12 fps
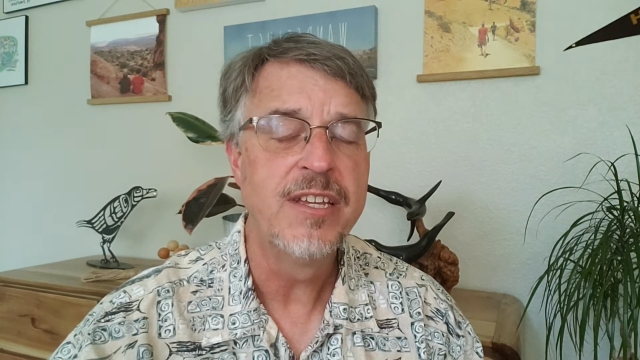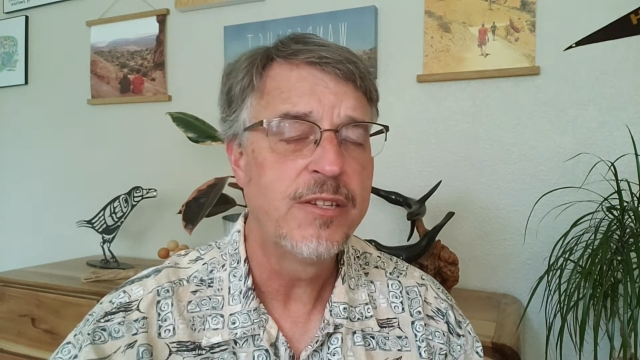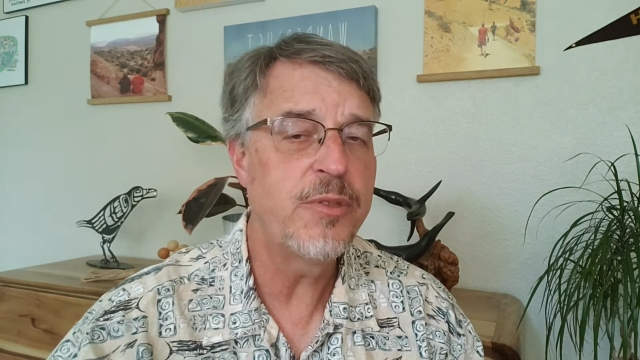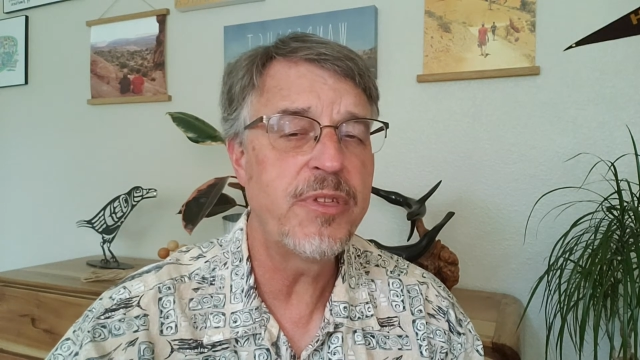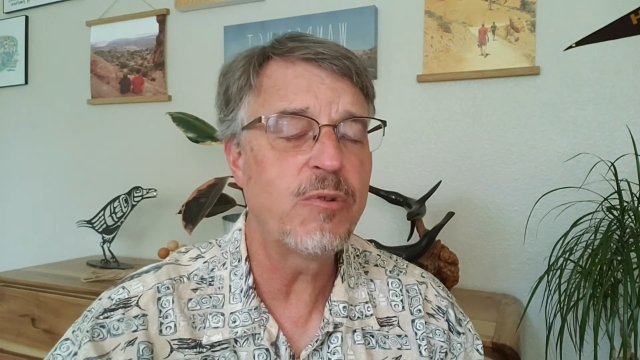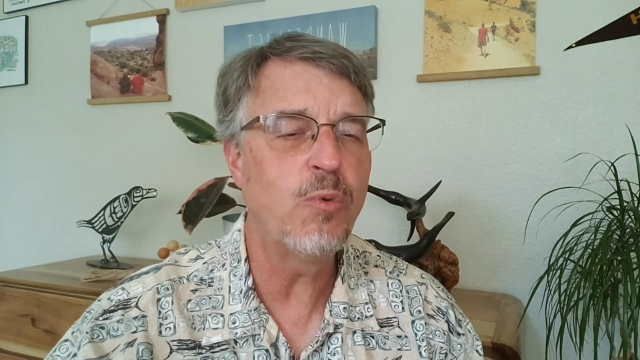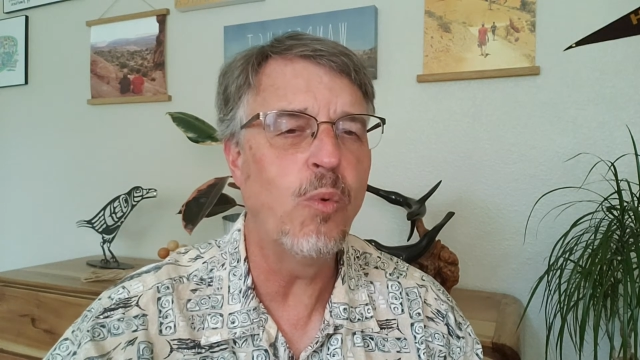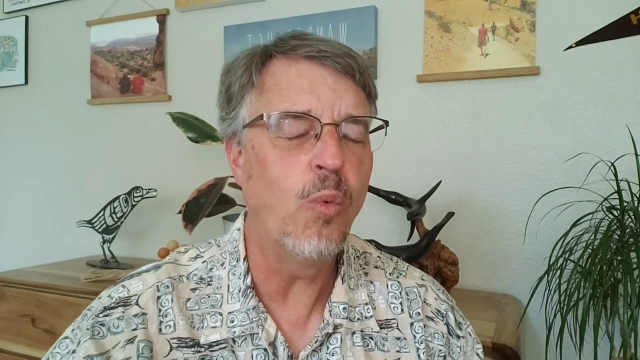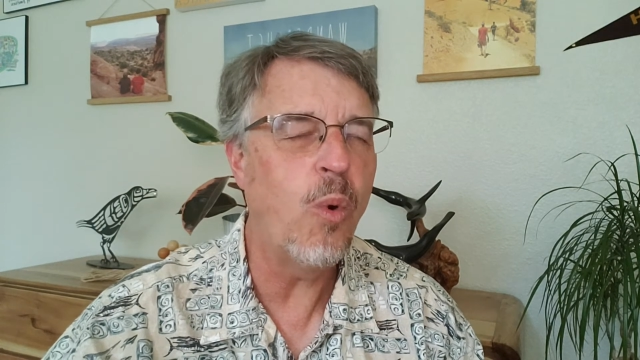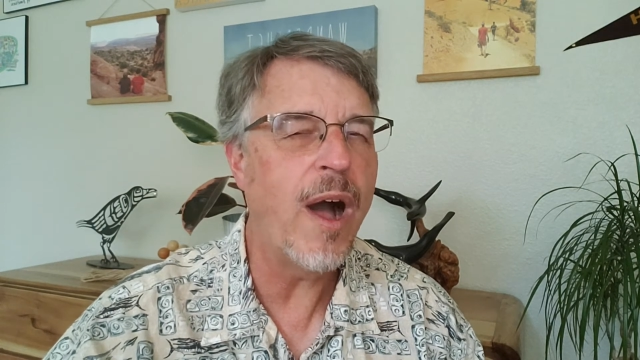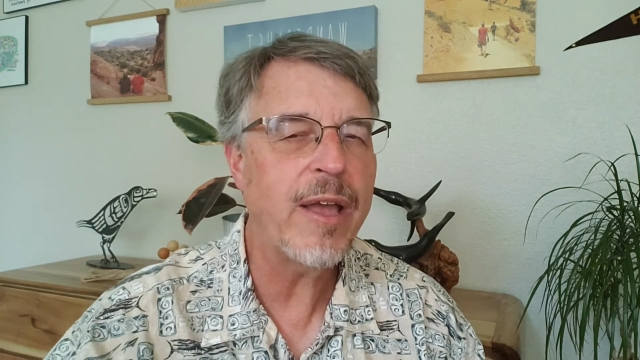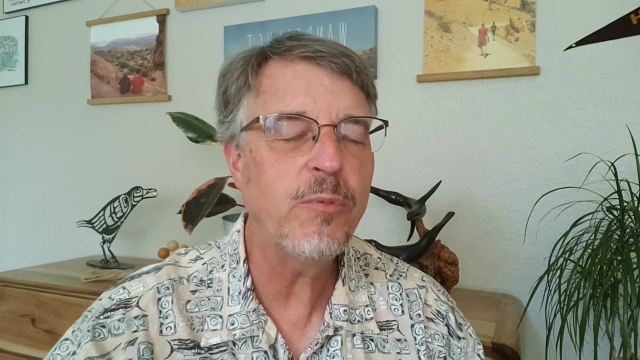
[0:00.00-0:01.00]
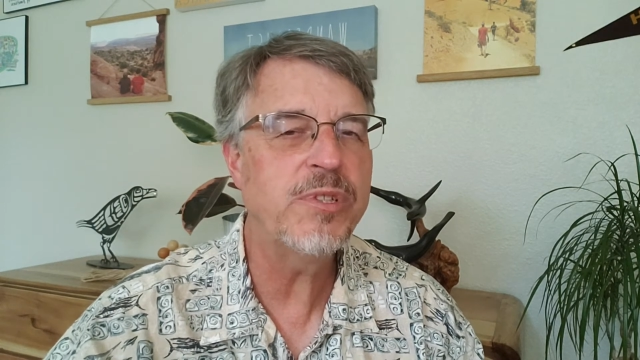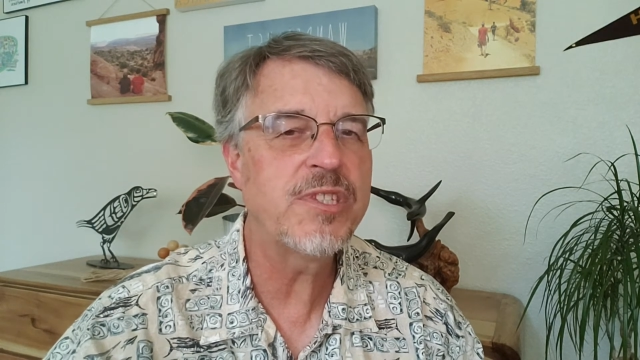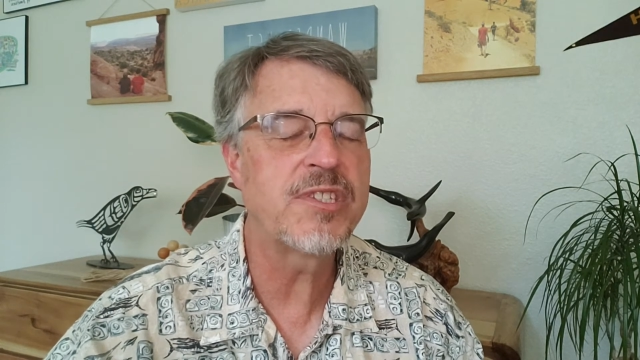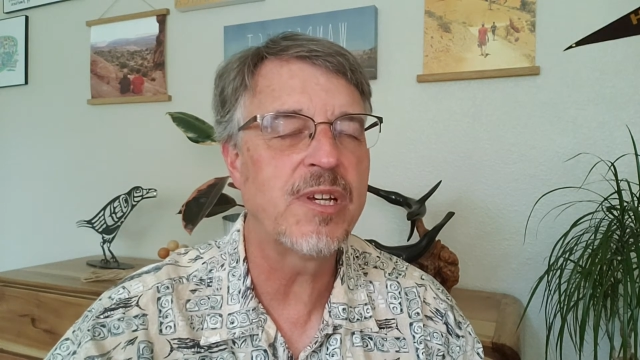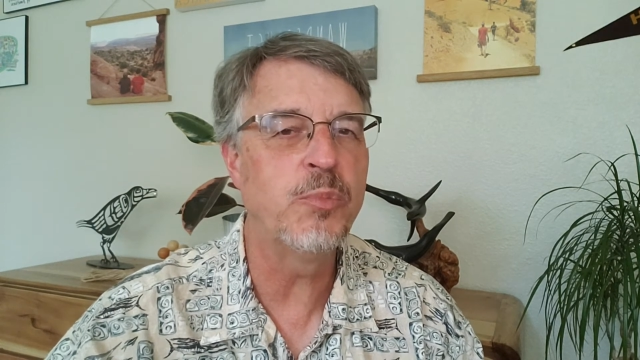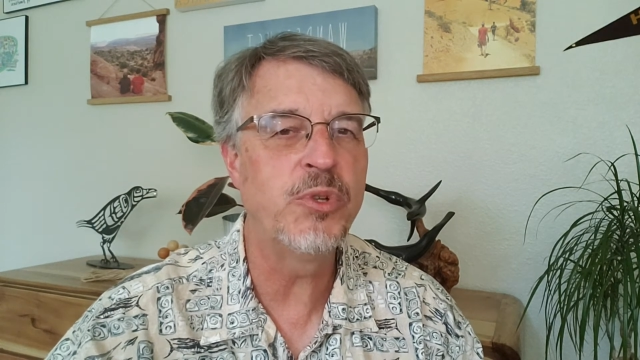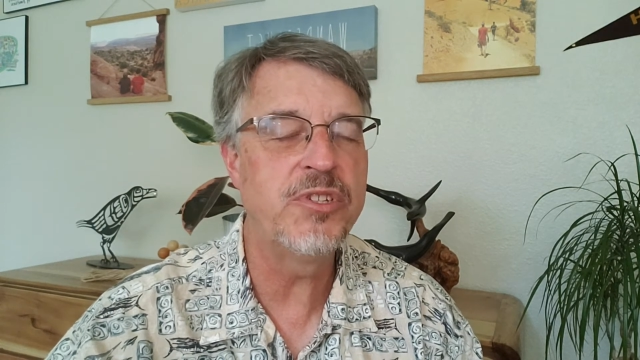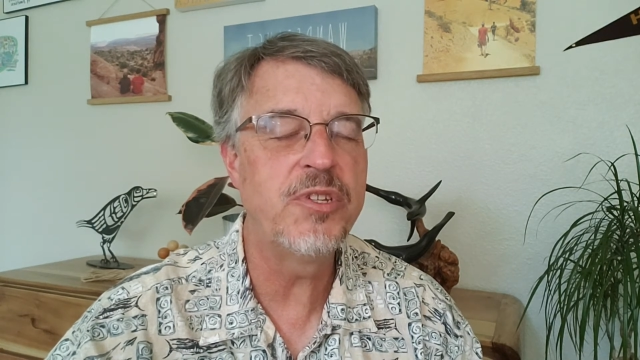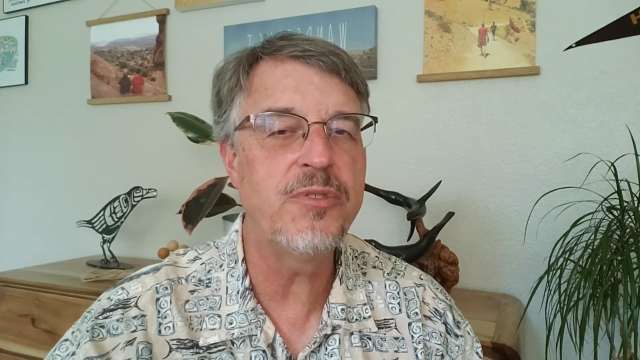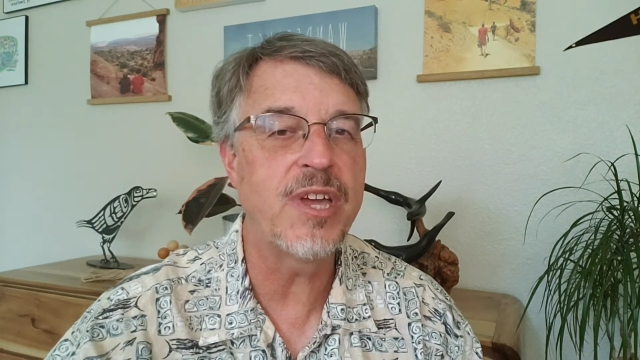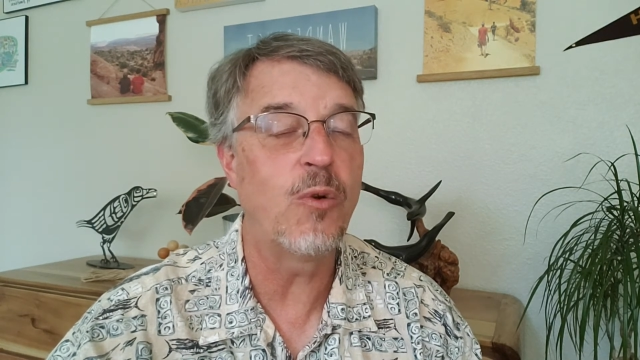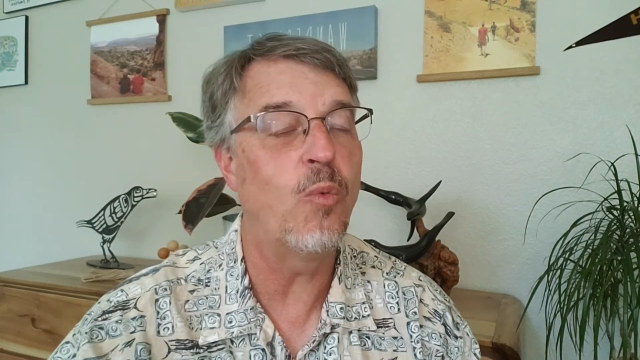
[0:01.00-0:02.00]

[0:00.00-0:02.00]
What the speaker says: And you think, well, why would someone do that?